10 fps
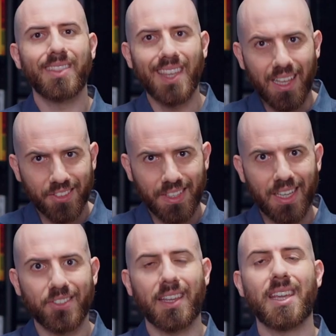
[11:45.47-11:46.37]
This
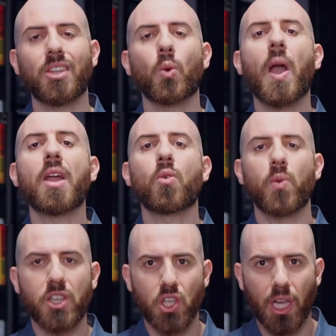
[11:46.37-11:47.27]
is the key to
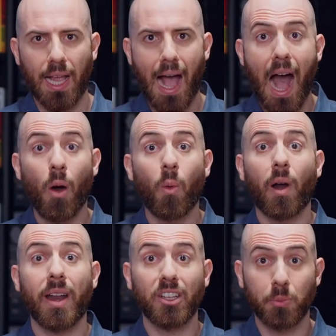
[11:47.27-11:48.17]
enriching
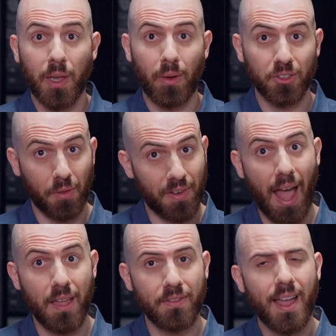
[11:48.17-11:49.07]
our experience of
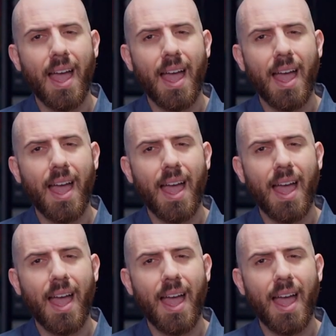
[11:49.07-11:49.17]
life